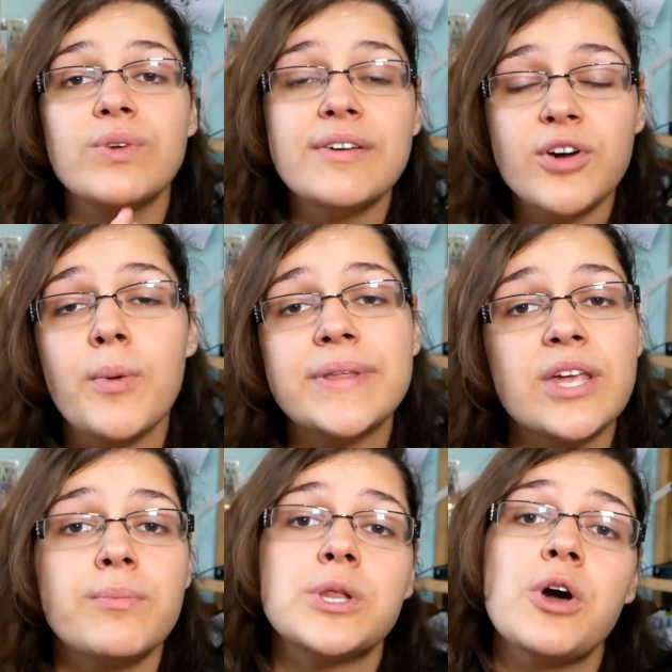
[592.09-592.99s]
leave a comment
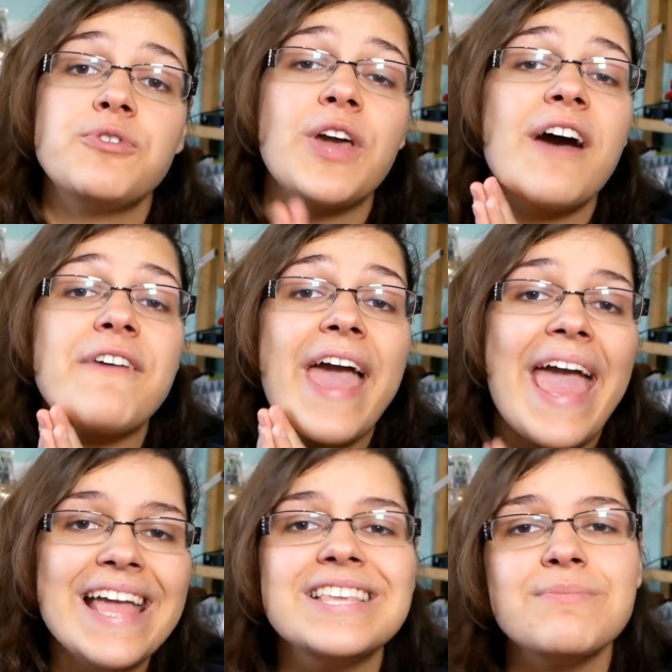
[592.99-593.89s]
down below if you have
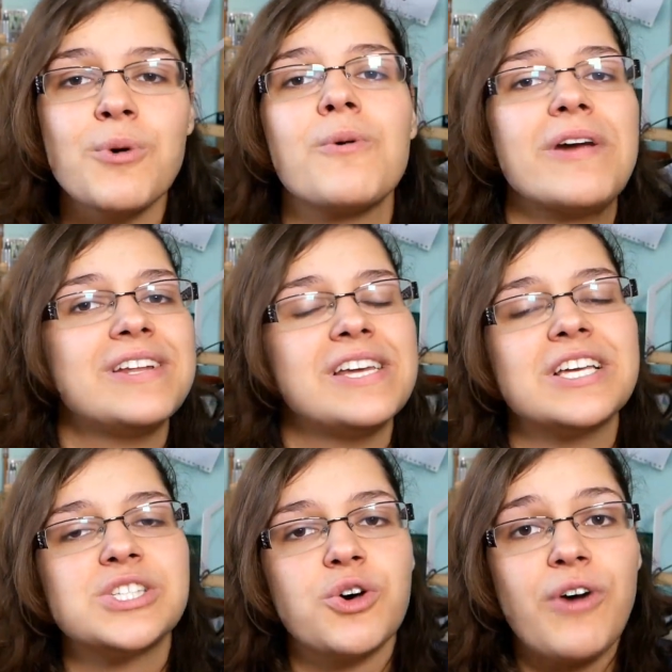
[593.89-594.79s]
any more
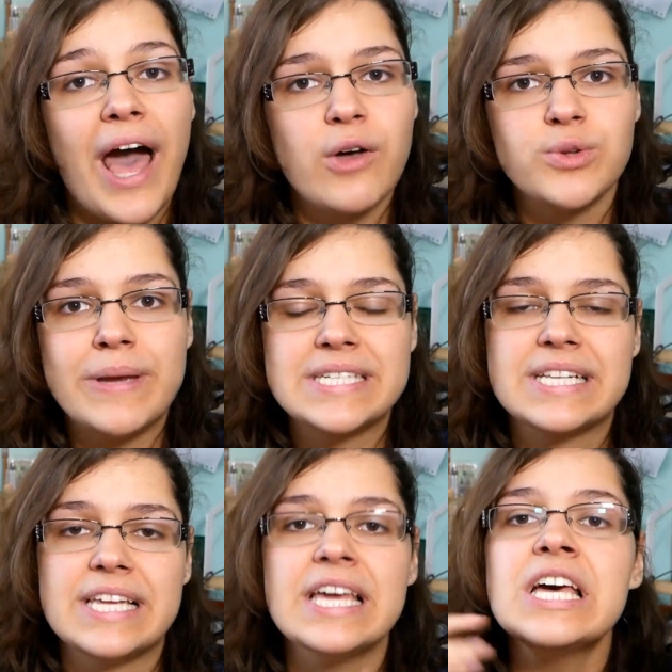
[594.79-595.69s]
ideas of how to
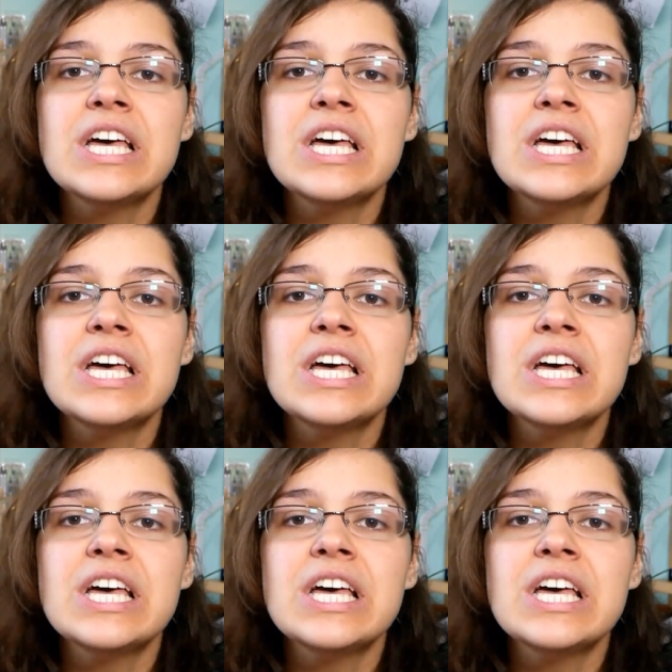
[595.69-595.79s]
basically